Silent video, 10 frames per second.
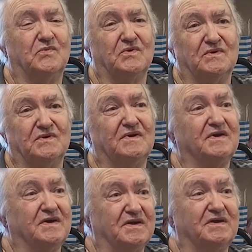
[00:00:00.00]

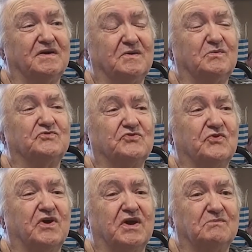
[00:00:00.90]
Well, uh, it was
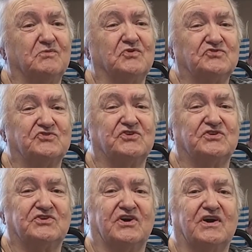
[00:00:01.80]
okay most of the
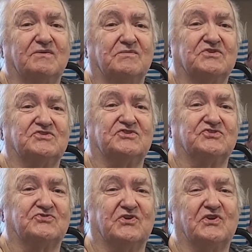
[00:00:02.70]
time. It's
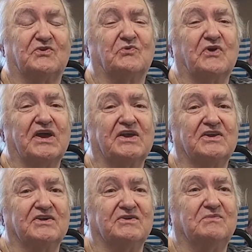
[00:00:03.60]
just when it
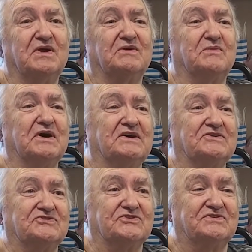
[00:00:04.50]
rained, it made a
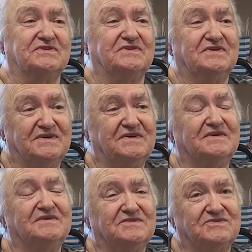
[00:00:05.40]
mess.
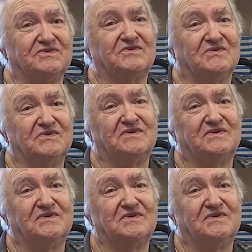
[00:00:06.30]
Yeah. So.